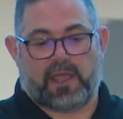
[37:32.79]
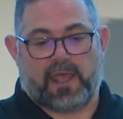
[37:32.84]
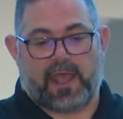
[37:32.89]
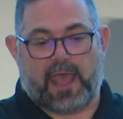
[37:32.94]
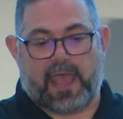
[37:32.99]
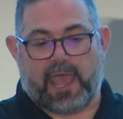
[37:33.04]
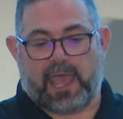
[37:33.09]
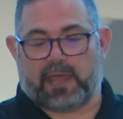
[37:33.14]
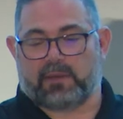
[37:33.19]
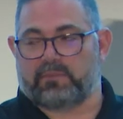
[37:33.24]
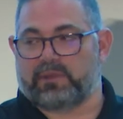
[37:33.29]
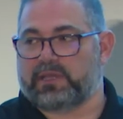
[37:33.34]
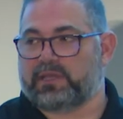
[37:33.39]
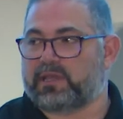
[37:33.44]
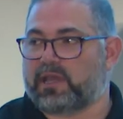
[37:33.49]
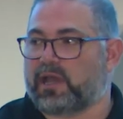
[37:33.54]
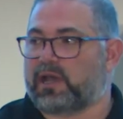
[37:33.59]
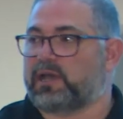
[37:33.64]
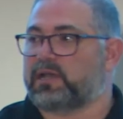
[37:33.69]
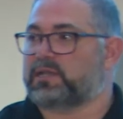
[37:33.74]
and
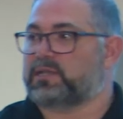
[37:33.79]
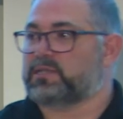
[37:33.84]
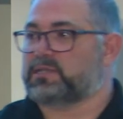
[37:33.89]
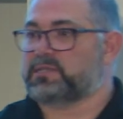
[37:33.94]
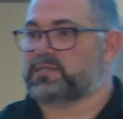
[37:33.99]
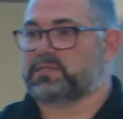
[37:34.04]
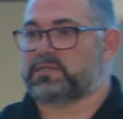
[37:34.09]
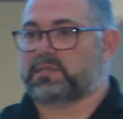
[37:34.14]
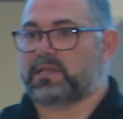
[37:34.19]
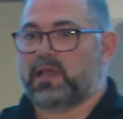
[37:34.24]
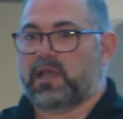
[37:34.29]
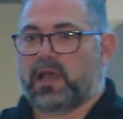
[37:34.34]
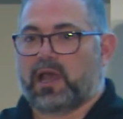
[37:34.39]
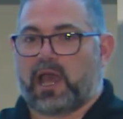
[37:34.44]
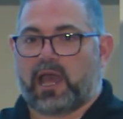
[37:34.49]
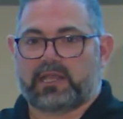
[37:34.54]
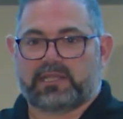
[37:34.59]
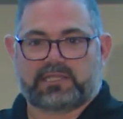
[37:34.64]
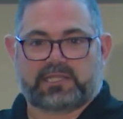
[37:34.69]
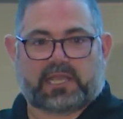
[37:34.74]
because
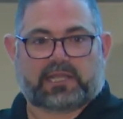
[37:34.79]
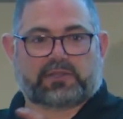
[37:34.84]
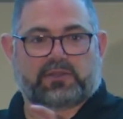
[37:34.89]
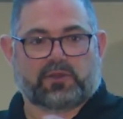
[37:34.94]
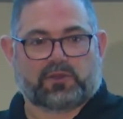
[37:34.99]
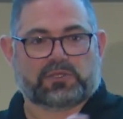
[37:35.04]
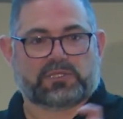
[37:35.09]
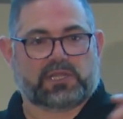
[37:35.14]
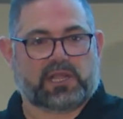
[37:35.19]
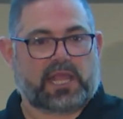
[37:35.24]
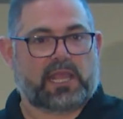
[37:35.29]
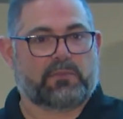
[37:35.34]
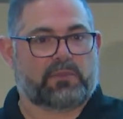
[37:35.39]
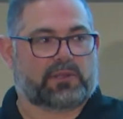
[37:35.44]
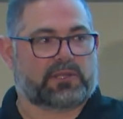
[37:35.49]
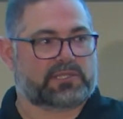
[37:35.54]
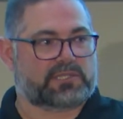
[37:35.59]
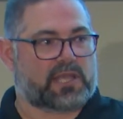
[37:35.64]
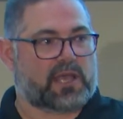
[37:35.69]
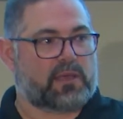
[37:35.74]
I set those
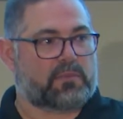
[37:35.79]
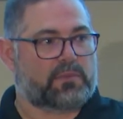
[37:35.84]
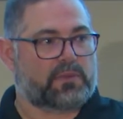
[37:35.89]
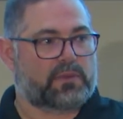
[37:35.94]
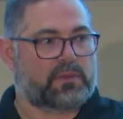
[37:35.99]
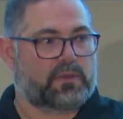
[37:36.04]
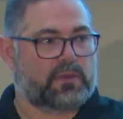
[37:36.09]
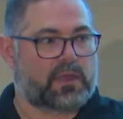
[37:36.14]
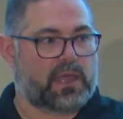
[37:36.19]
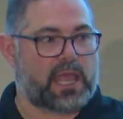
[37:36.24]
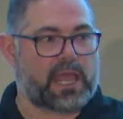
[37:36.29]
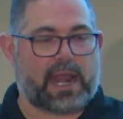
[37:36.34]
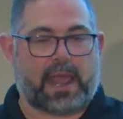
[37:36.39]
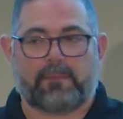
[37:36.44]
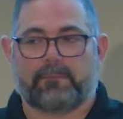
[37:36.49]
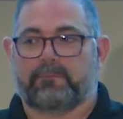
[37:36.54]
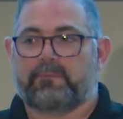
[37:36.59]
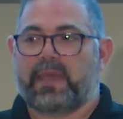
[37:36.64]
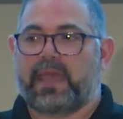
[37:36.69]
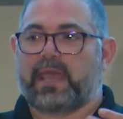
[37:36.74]
labels up and
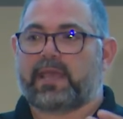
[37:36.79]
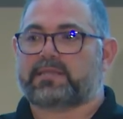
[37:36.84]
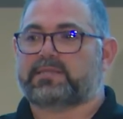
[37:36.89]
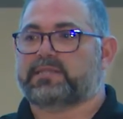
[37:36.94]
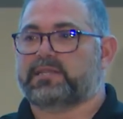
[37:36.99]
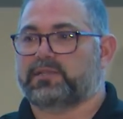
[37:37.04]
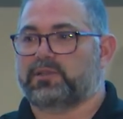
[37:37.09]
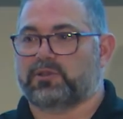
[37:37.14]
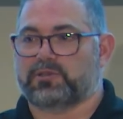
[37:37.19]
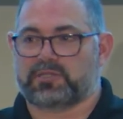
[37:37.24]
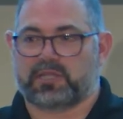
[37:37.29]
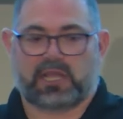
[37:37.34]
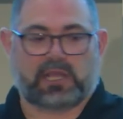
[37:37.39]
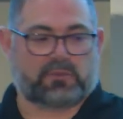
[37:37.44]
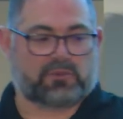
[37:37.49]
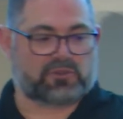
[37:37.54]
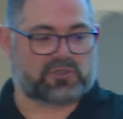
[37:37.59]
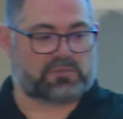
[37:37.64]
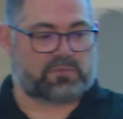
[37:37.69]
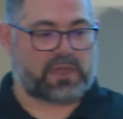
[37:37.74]
I'm passing those
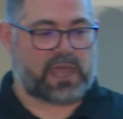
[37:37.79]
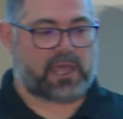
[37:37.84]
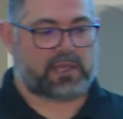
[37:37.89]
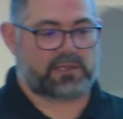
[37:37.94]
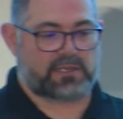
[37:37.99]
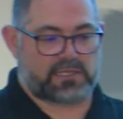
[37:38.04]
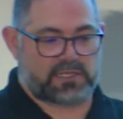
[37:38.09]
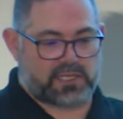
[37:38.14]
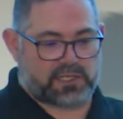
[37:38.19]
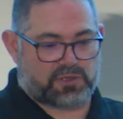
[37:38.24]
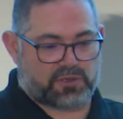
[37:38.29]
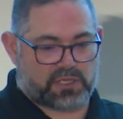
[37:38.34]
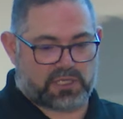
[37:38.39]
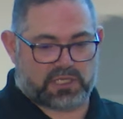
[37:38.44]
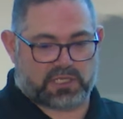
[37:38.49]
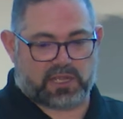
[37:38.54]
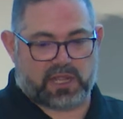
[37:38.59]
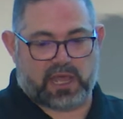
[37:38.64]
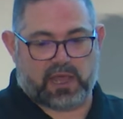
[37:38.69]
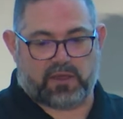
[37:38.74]
labels back to
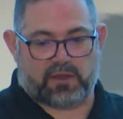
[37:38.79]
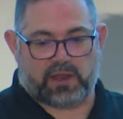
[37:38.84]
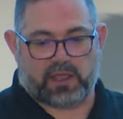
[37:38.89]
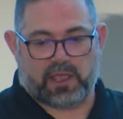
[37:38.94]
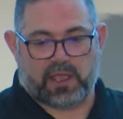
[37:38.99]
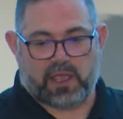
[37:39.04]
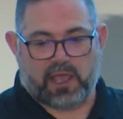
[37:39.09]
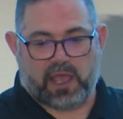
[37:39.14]
Citrix Cloud,